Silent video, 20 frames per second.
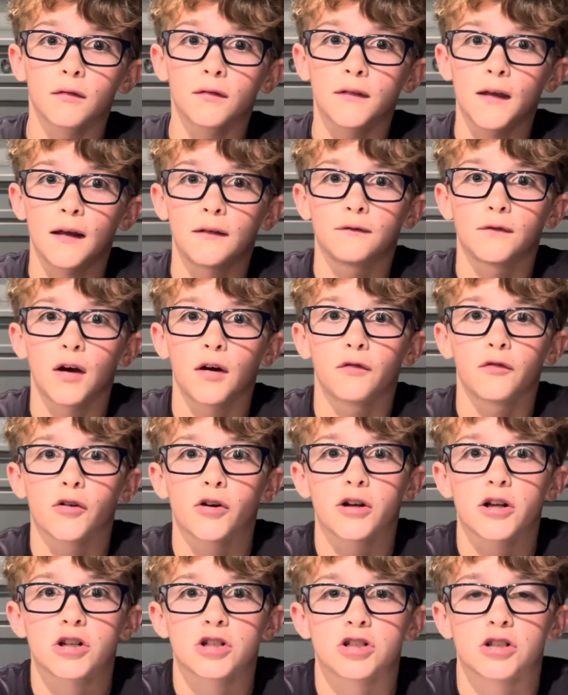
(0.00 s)
Then
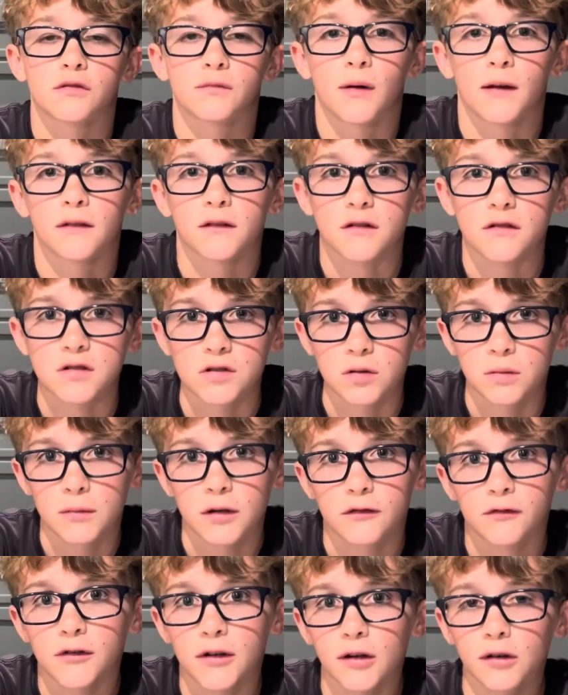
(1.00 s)
Valverde should have been the sole
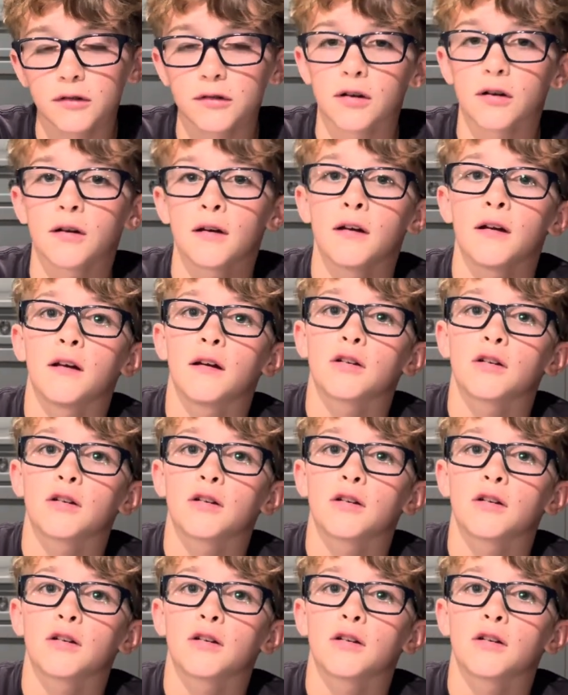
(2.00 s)
midfielder.